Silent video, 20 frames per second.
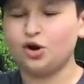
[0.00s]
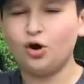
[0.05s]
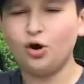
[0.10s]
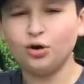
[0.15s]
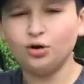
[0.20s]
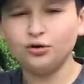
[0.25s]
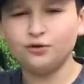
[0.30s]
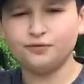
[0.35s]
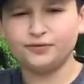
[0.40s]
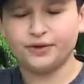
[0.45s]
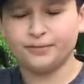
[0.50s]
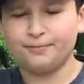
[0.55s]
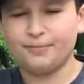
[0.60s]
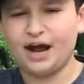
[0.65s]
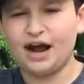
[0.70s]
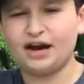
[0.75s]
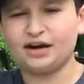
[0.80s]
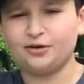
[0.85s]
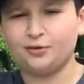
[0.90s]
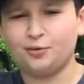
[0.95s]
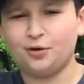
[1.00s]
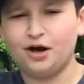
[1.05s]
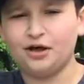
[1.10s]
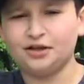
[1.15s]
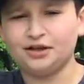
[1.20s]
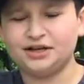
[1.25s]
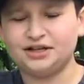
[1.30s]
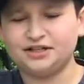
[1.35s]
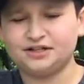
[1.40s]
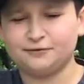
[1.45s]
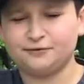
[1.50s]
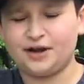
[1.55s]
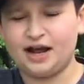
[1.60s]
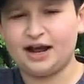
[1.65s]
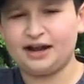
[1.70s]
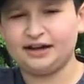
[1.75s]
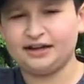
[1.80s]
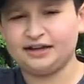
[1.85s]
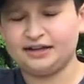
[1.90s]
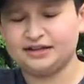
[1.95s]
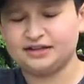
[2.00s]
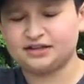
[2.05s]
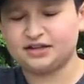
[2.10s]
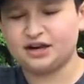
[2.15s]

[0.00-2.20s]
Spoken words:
all of the bad qualities of Anakin